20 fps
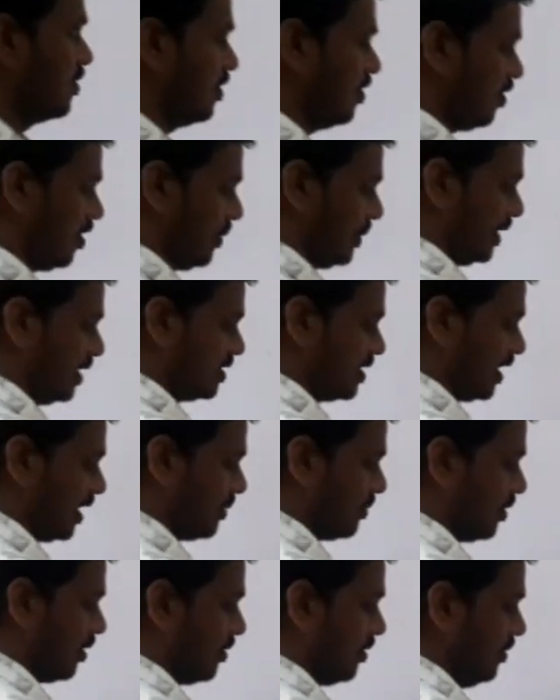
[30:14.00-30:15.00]
Now coming to
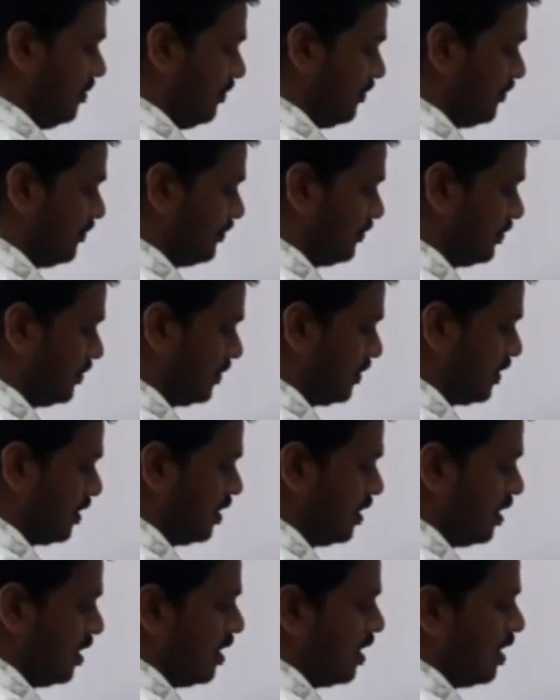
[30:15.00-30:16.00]
second problem.
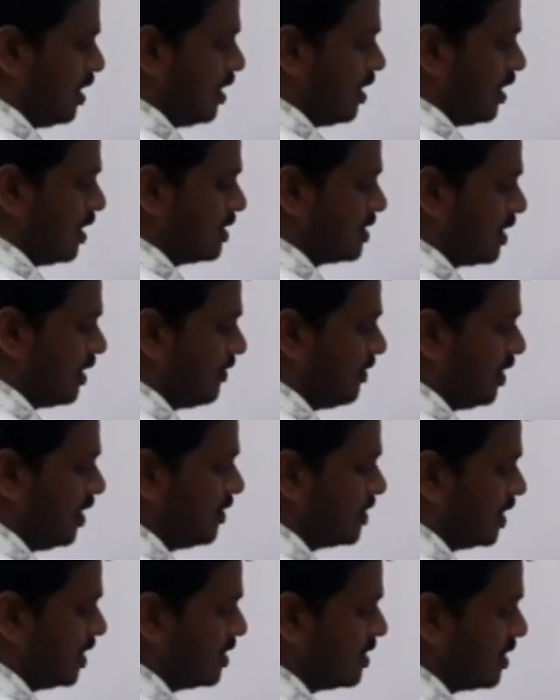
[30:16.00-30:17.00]
Yes, f
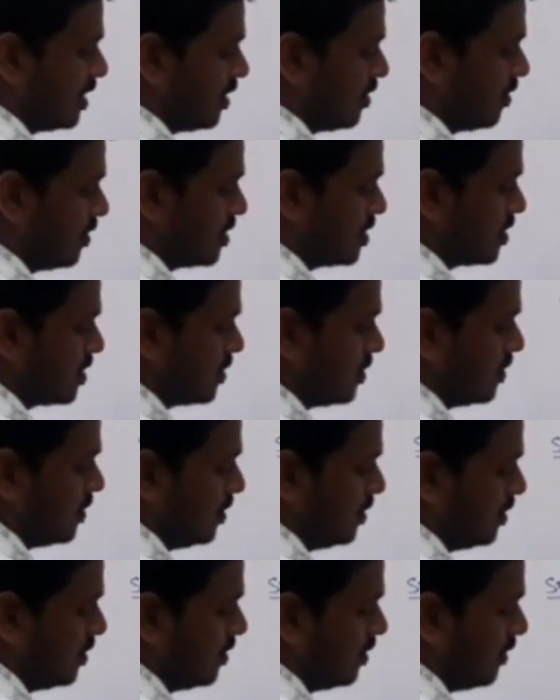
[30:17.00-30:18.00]
of z is equals to,
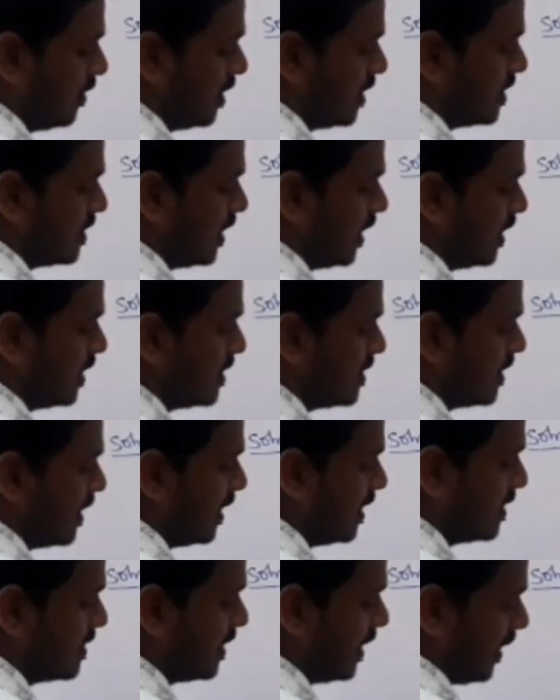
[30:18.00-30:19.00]
what is that? Z
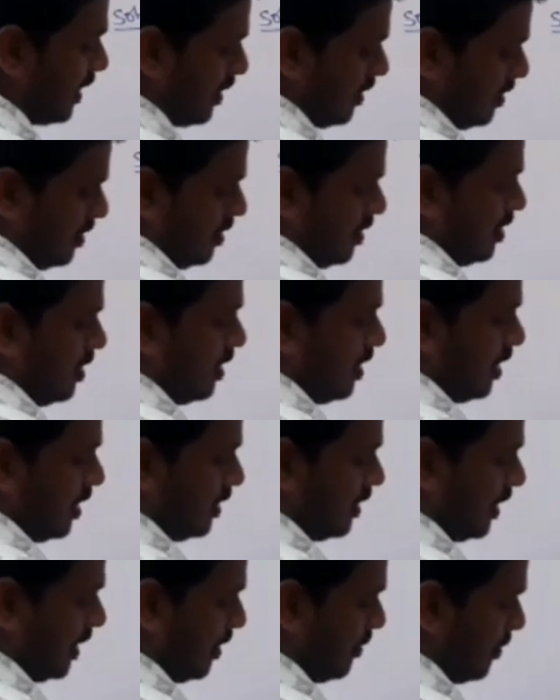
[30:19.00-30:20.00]
is there.
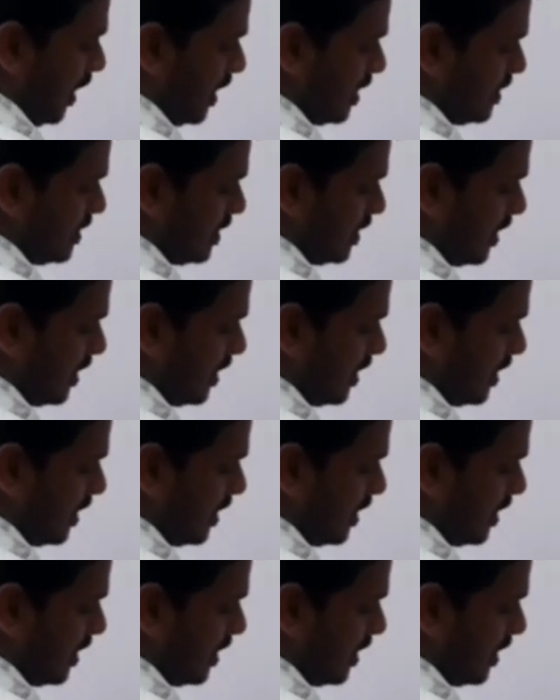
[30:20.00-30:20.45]
That implies